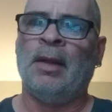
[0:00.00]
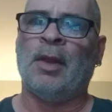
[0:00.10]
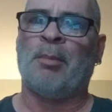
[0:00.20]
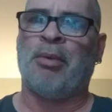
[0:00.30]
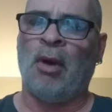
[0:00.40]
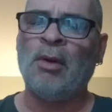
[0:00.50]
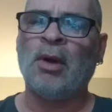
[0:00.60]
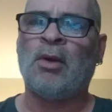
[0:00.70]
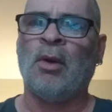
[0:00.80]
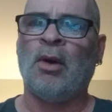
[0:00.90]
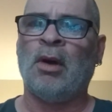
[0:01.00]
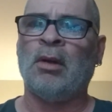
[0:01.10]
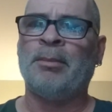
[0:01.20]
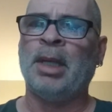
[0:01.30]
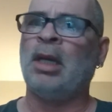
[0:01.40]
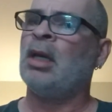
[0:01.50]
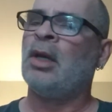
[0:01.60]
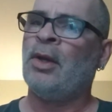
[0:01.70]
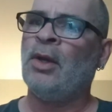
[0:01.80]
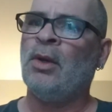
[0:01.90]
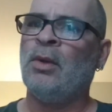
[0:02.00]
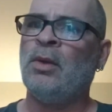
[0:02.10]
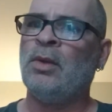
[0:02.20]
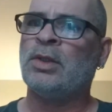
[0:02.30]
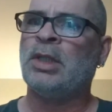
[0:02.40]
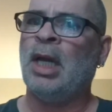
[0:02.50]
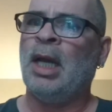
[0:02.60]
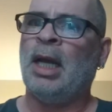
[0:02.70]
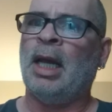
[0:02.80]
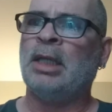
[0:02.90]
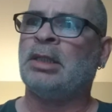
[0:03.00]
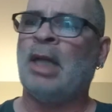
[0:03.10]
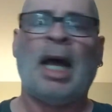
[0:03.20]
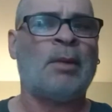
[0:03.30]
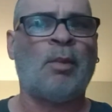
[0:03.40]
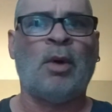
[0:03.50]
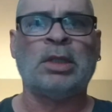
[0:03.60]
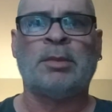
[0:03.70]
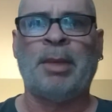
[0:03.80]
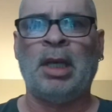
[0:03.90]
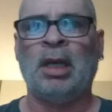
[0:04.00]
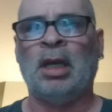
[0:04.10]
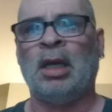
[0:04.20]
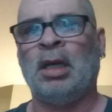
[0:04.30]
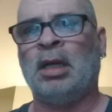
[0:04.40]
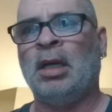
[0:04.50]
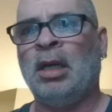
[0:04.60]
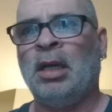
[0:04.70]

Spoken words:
the protocol being used is not what's being